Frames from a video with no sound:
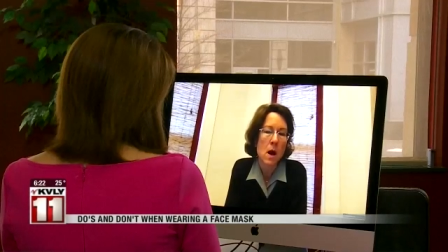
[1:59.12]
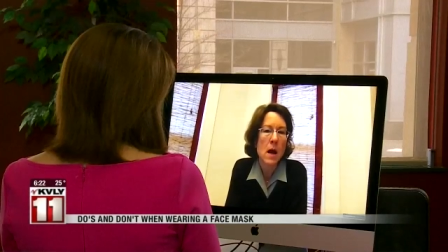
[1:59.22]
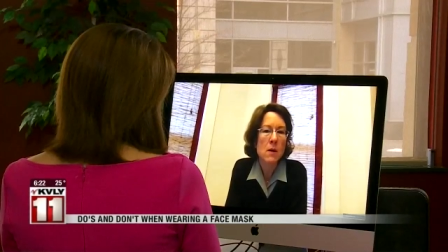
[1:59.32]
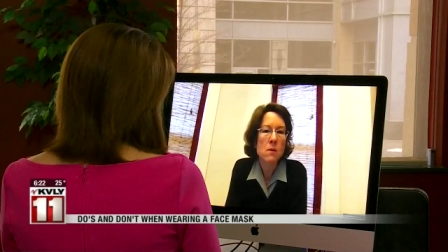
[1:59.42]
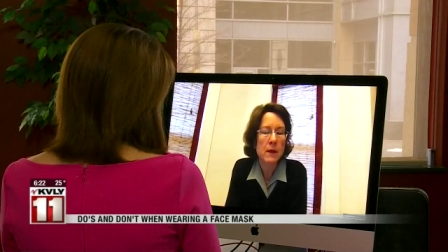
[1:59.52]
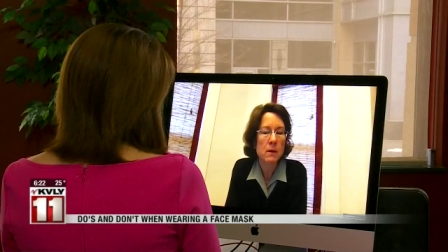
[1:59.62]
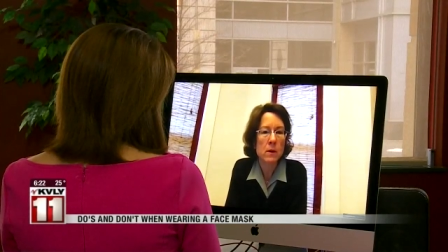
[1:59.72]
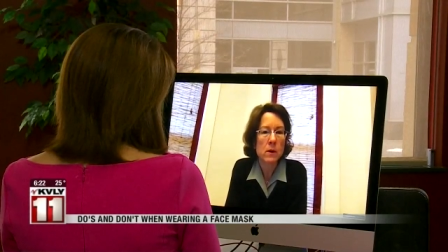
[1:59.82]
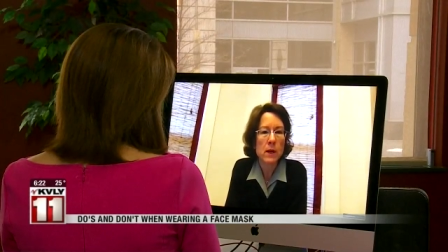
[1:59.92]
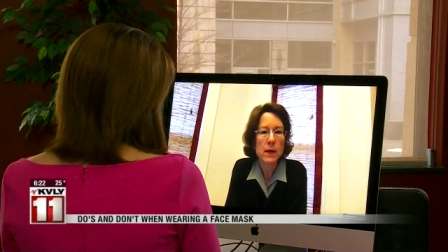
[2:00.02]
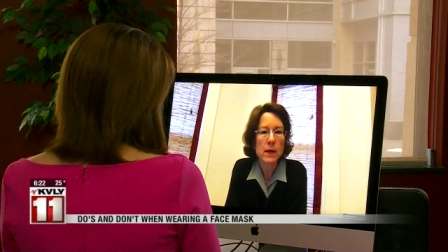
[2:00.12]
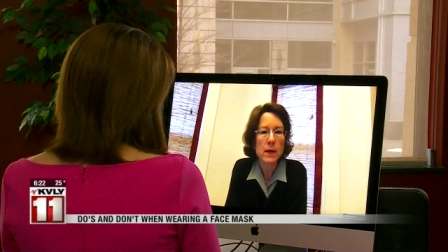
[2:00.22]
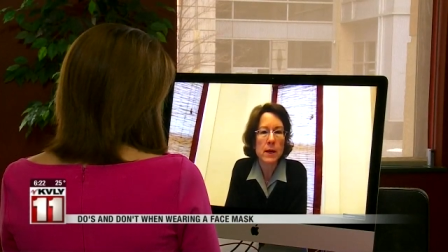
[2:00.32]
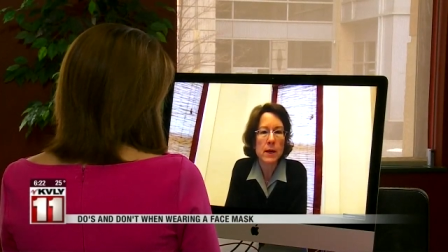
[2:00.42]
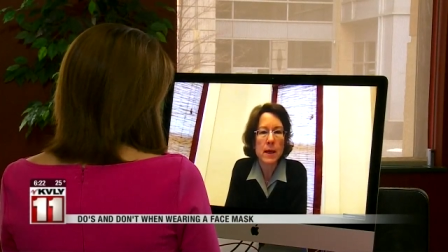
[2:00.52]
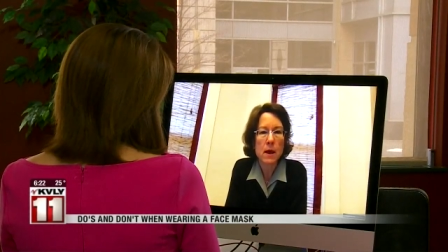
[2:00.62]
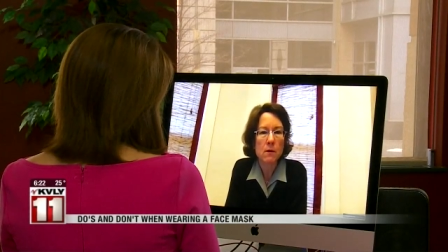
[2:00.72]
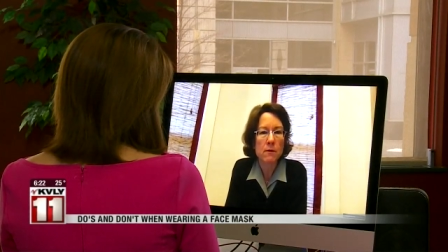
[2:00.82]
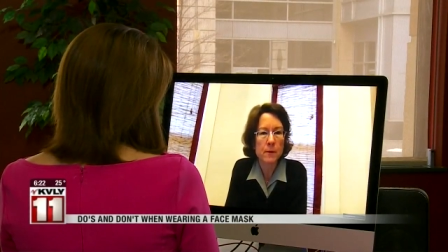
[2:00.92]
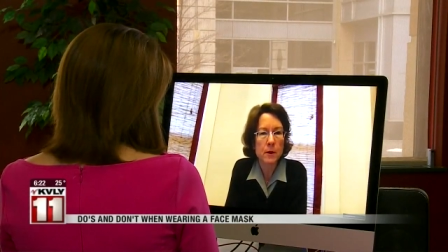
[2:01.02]
I wash everything when I get
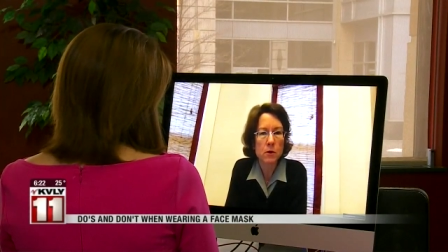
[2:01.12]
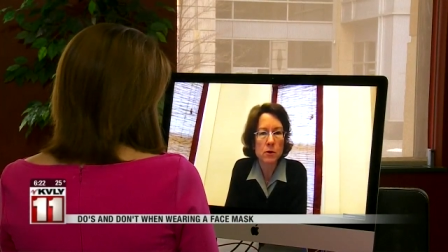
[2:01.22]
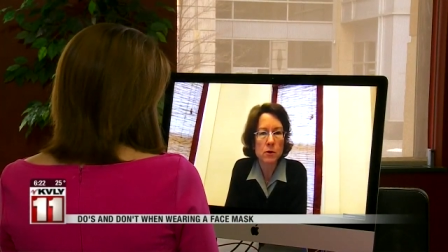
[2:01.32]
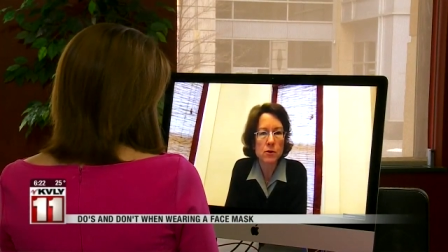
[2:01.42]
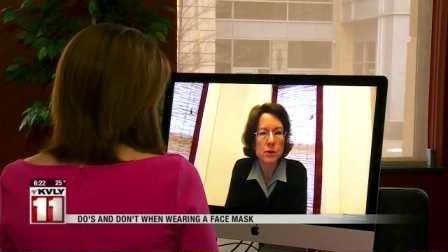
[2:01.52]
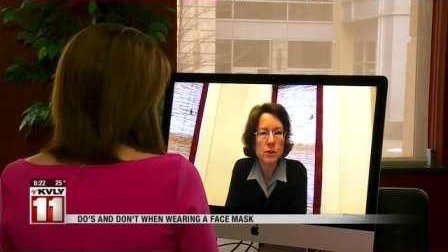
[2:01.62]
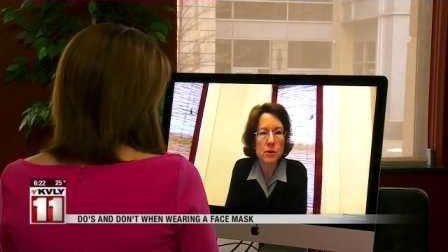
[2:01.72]
home from the grocery